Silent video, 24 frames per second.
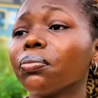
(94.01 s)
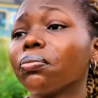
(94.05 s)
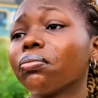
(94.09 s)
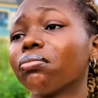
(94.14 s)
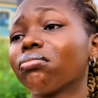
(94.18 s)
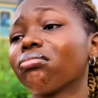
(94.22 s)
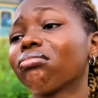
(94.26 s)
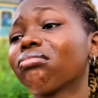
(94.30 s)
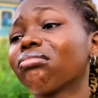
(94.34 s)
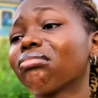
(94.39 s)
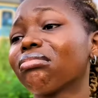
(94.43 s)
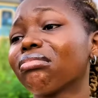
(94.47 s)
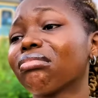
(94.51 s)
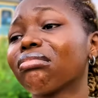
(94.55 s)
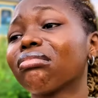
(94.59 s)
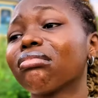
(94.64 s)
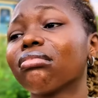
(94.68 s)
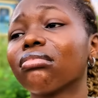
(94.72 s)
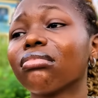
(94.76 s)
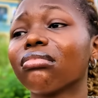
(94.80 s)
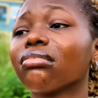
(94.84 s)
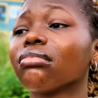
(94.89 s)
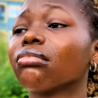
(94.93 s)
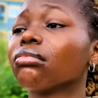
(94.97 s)
I don't want
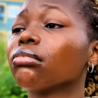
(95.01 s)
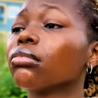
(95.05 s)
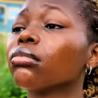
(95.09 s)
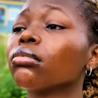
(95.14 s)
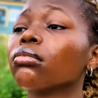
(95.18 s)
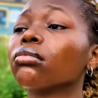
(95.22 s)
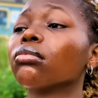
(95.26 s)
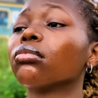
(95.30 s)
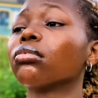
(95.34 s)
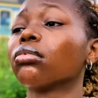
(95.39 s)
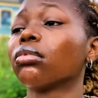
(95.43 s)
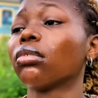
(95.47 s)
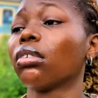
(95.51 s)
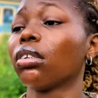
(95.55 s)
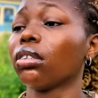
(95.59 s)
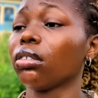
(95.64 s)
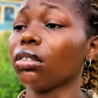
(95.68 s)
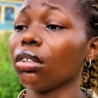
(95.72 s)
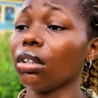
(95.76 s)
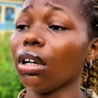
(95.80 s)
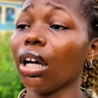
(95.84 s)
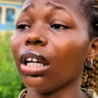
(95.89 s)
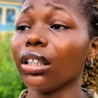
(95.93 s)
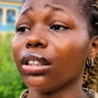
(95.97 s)
anything to happen to my
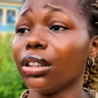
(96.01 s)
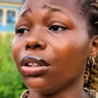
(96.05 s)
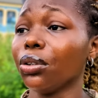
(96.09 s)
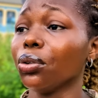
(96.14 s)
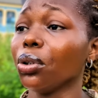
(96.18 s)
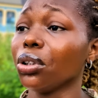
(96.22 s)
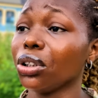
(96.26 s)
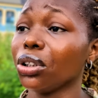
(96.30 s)
license.